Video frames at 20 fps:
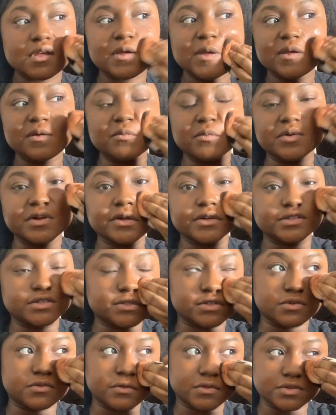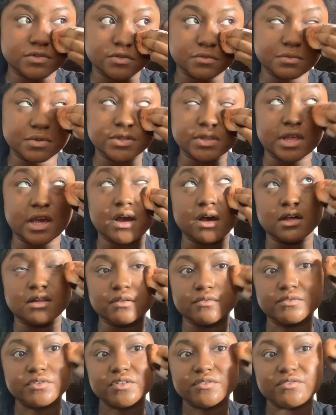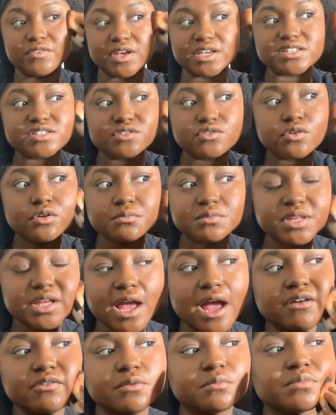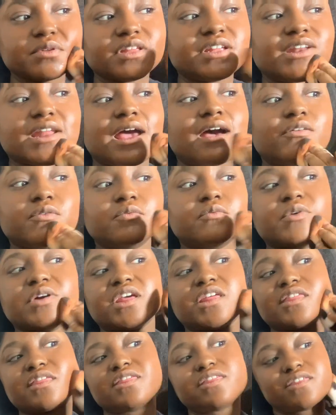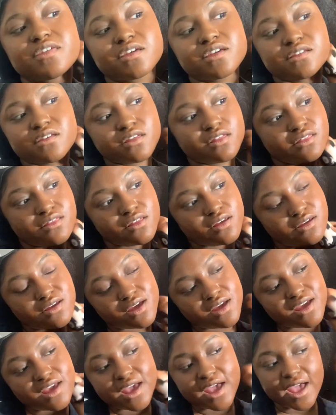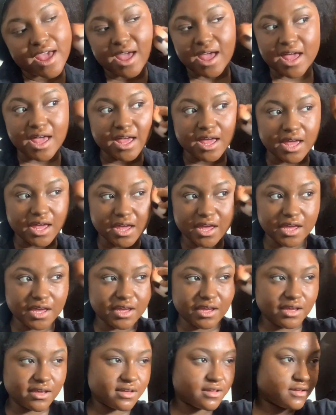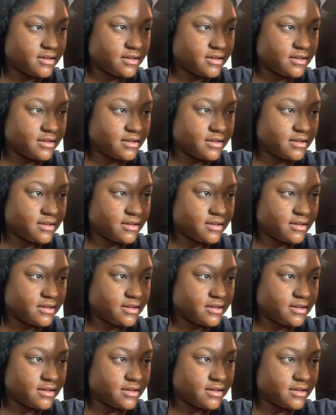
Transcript: and we are just going to put that all over the face. Normally I would blend out with a